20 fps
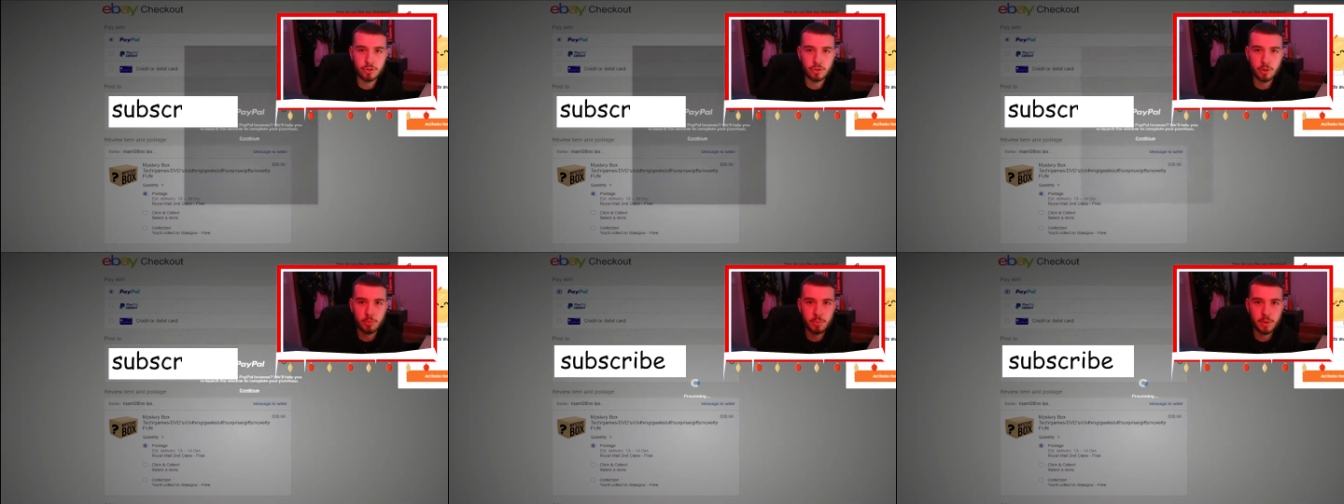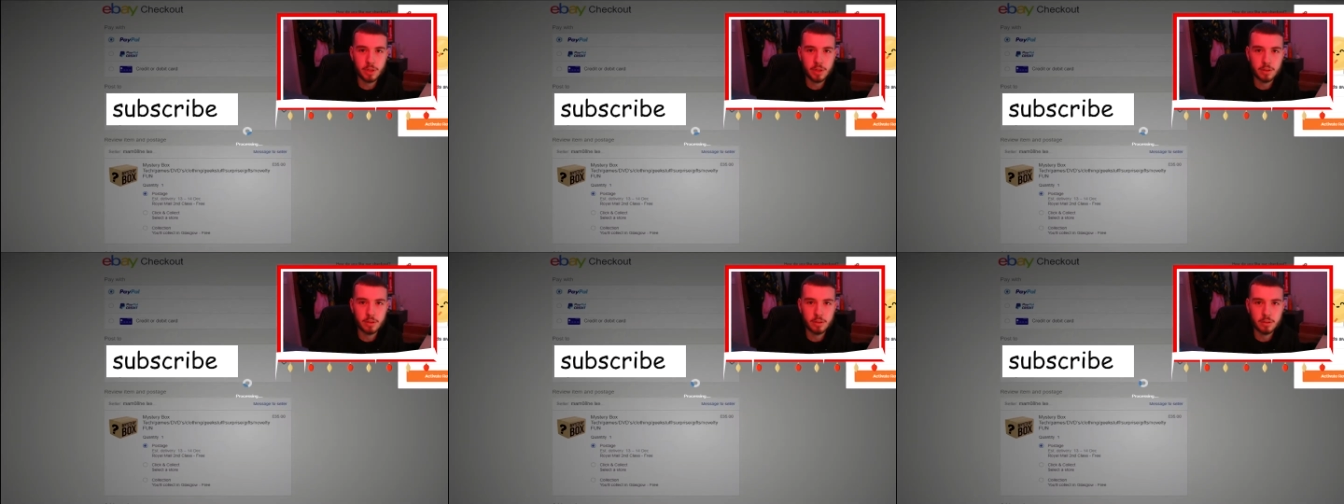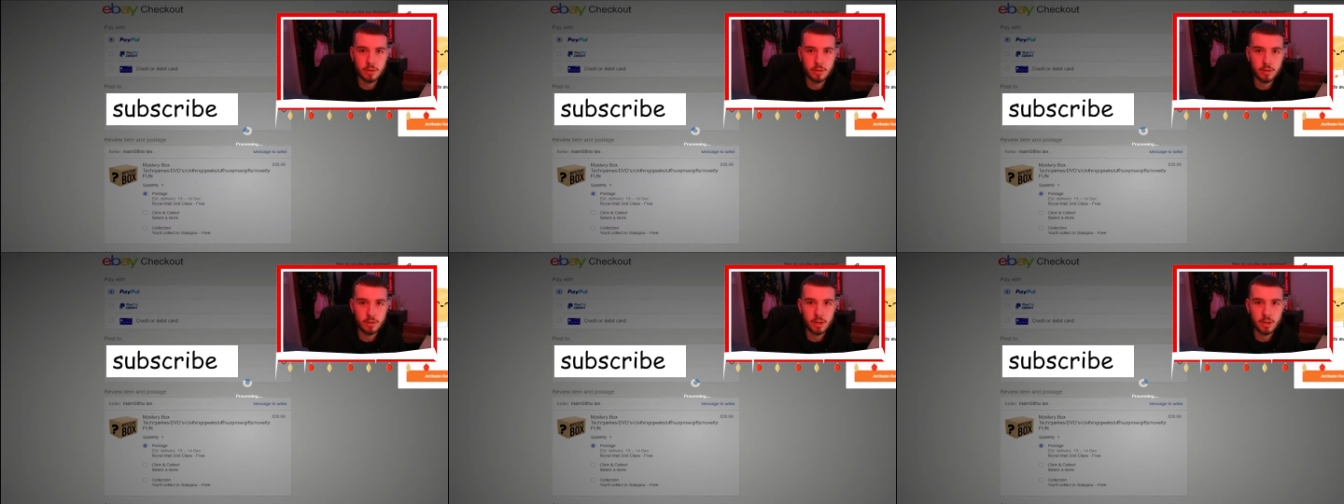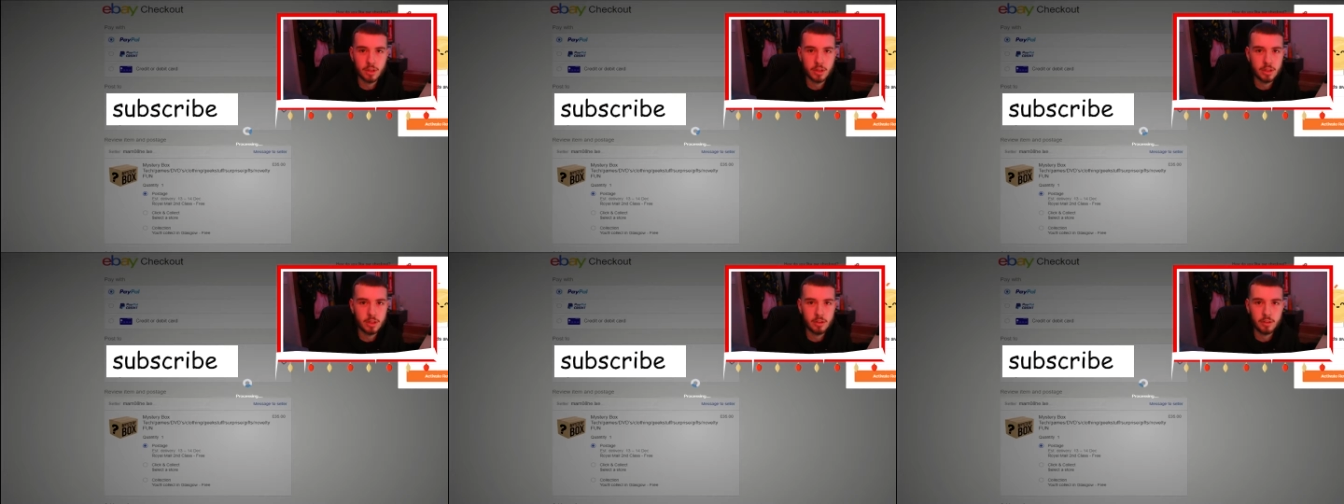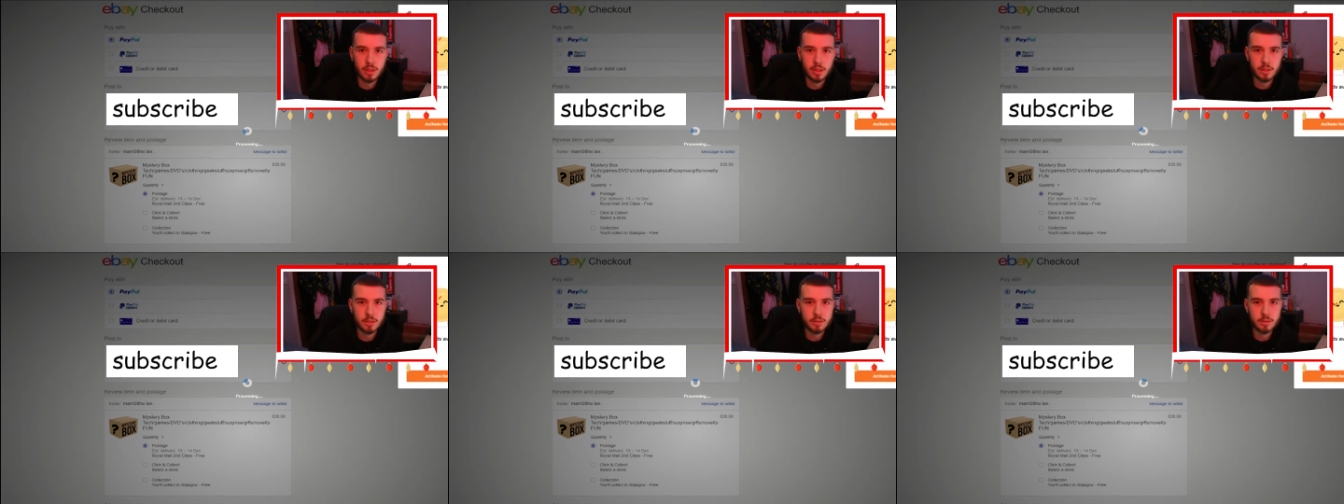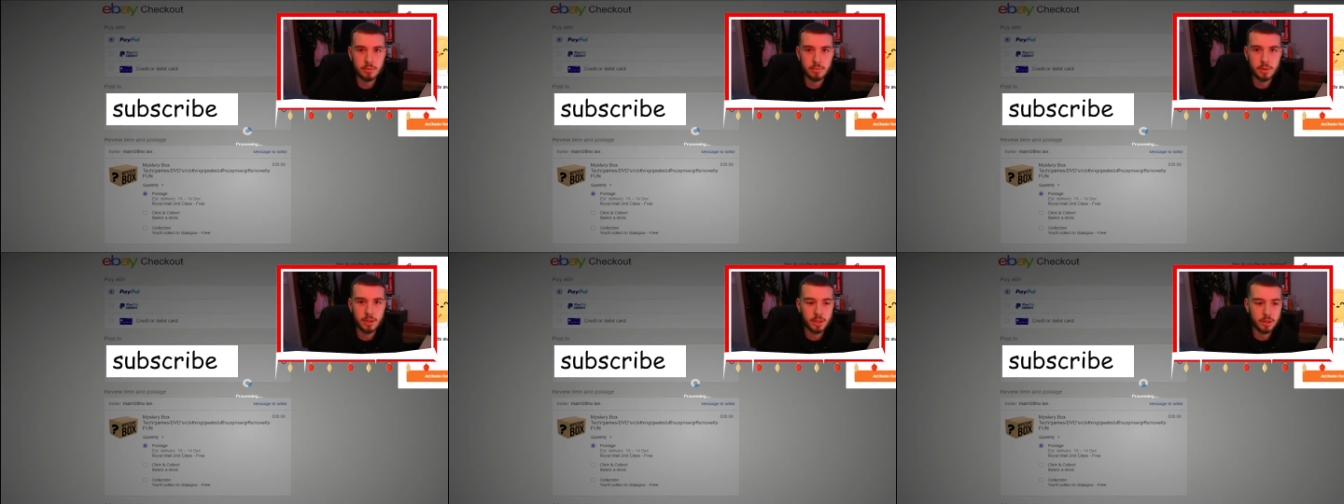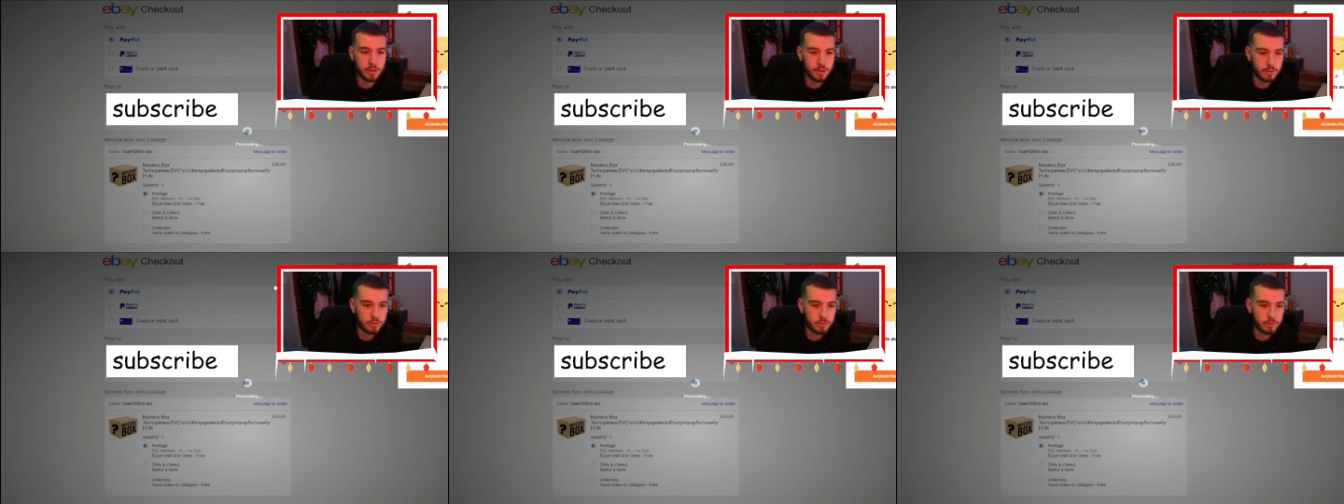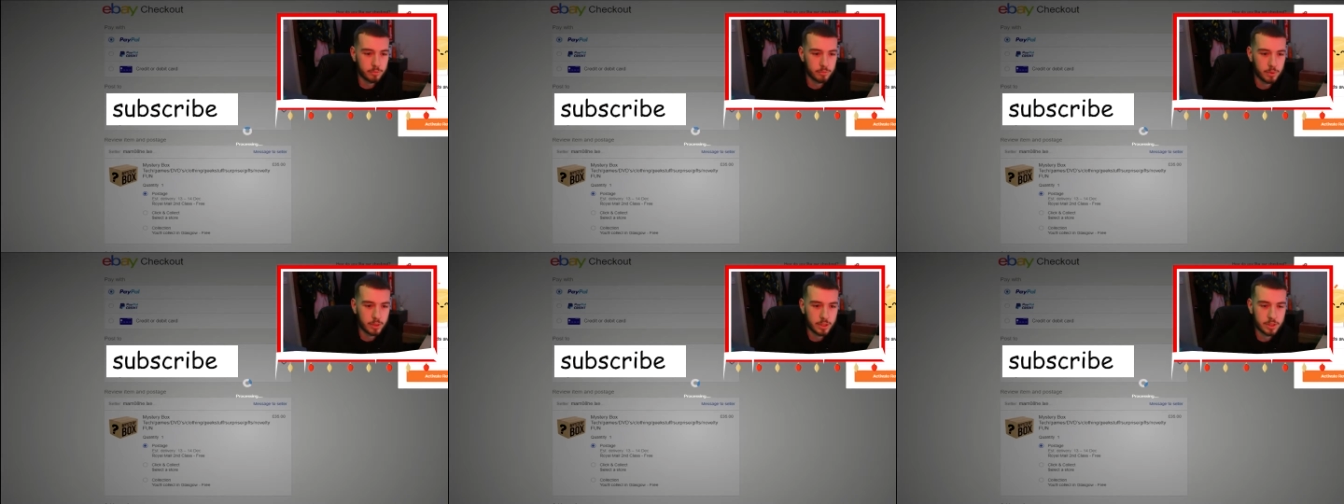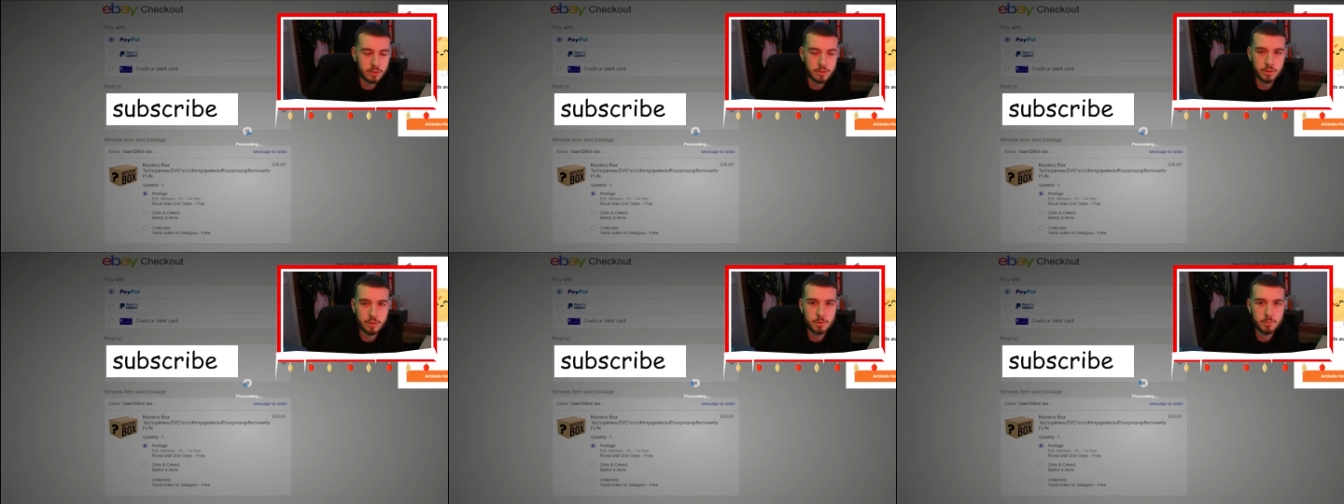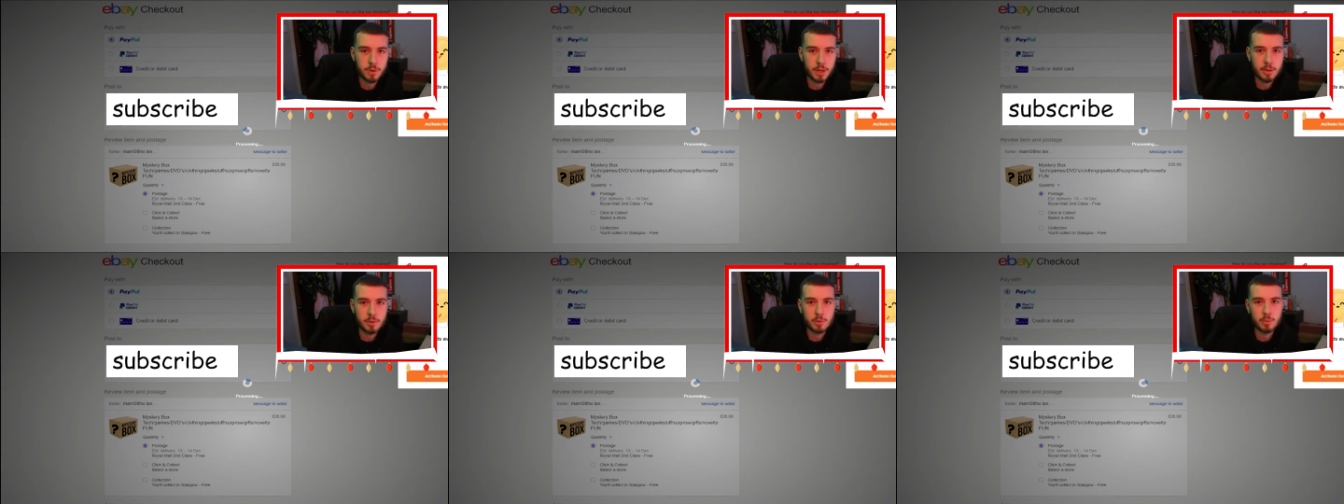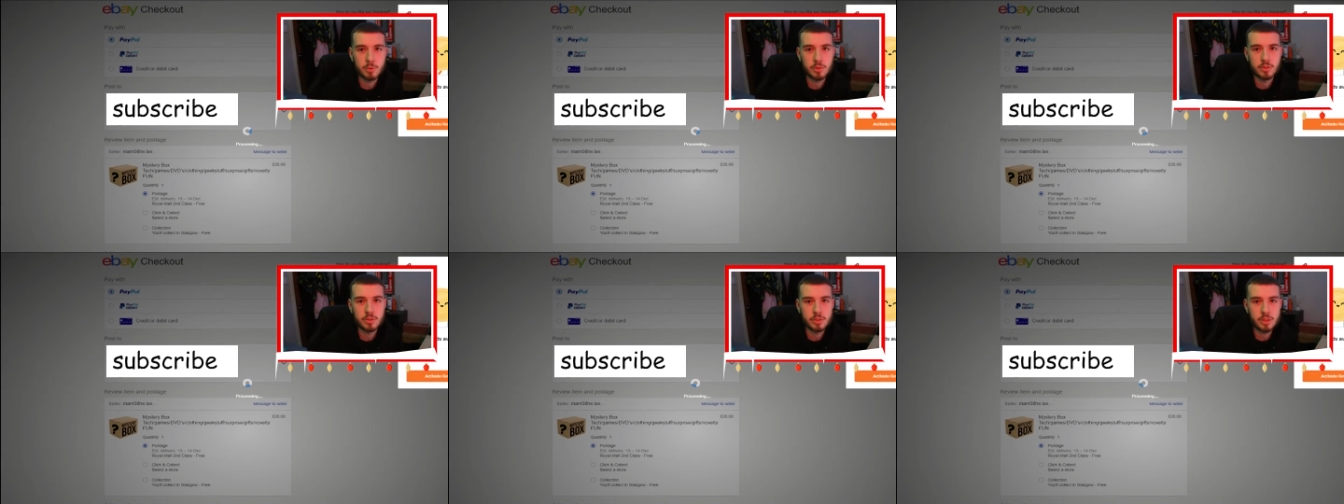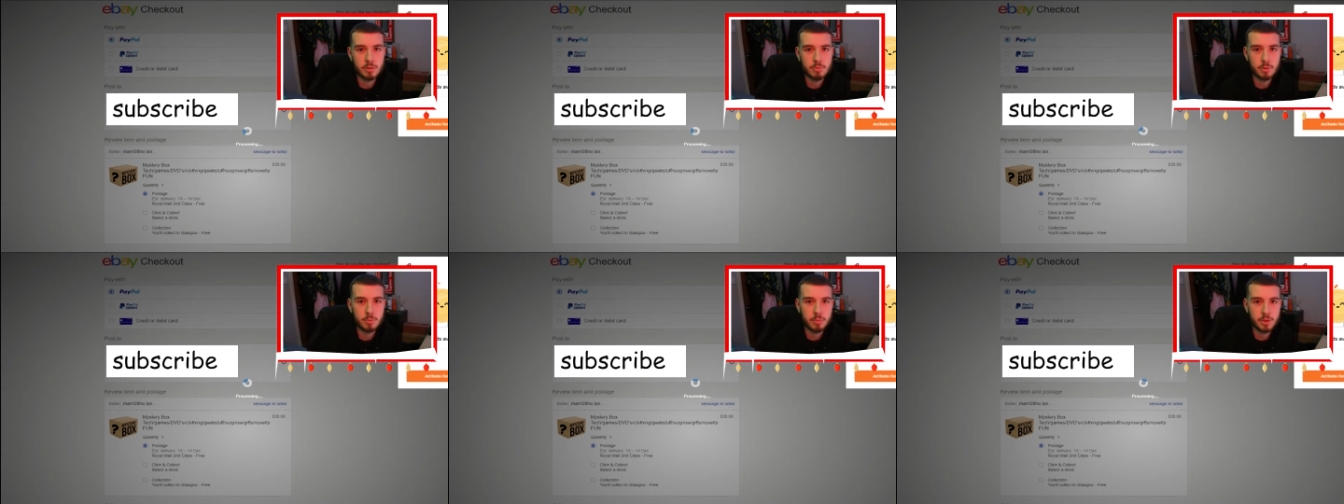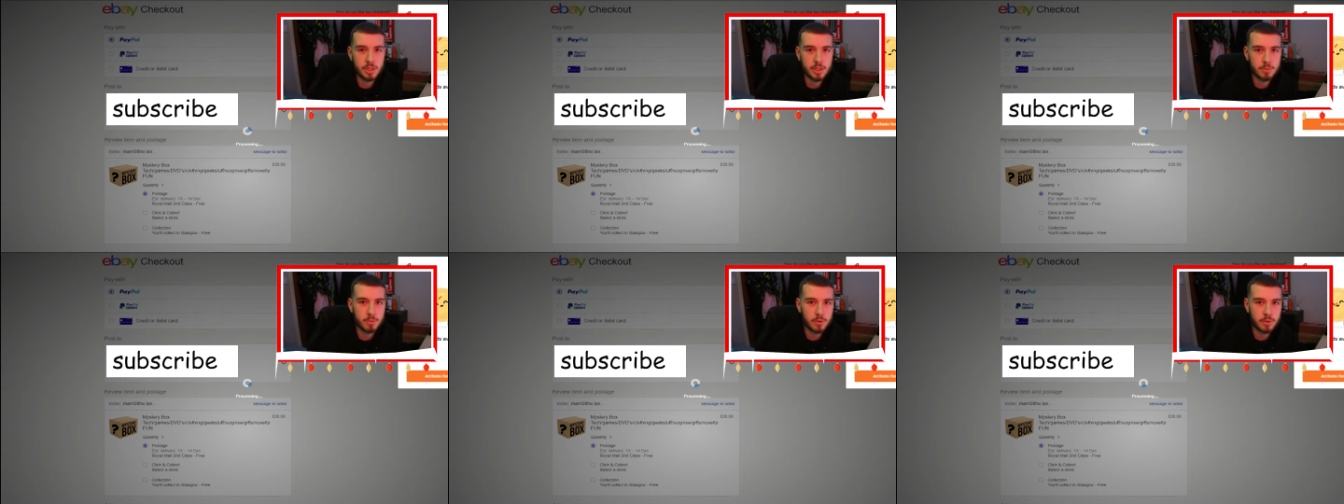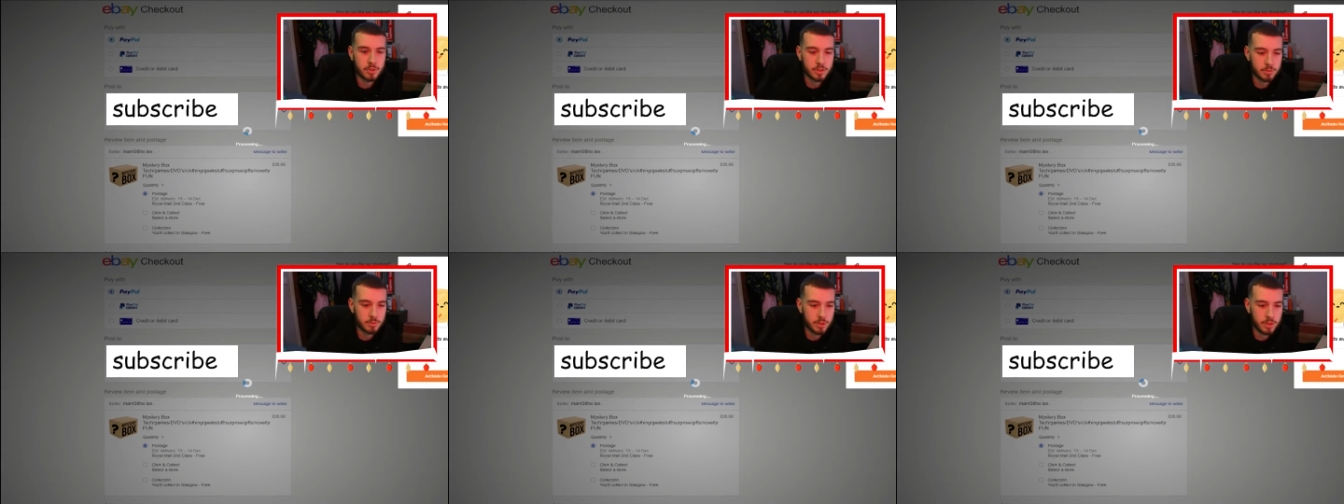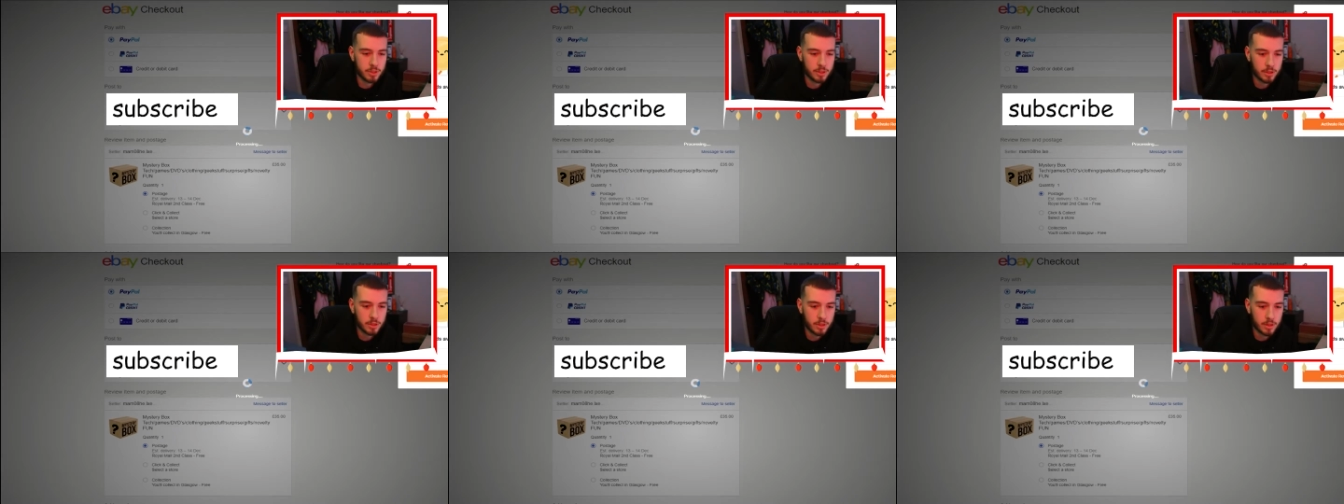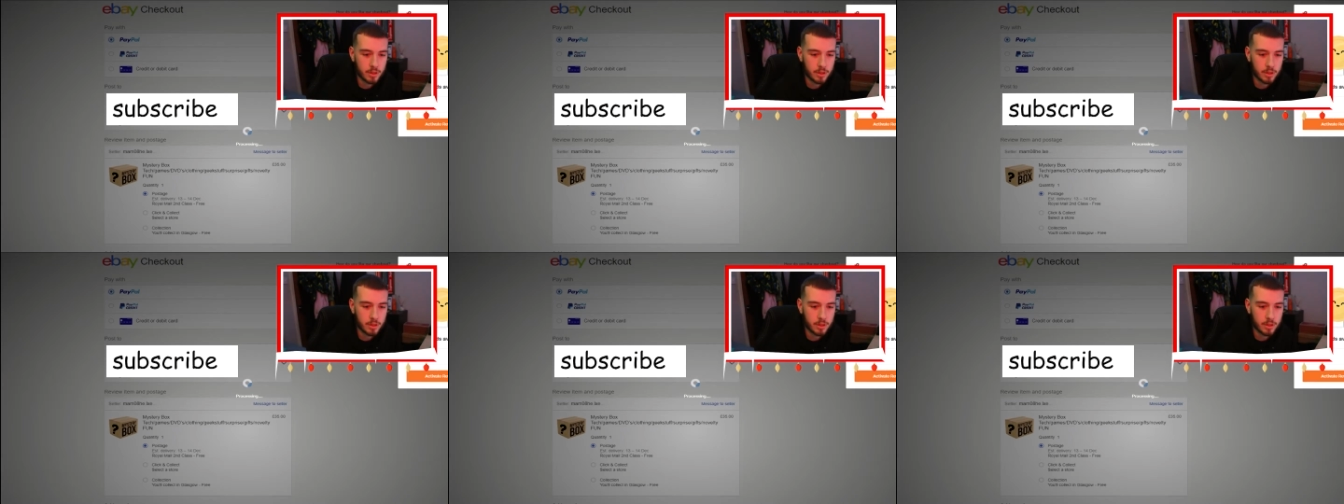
TROPIC on Honey, you get some money off. But it's not a paid sponsor, but please sponsor me.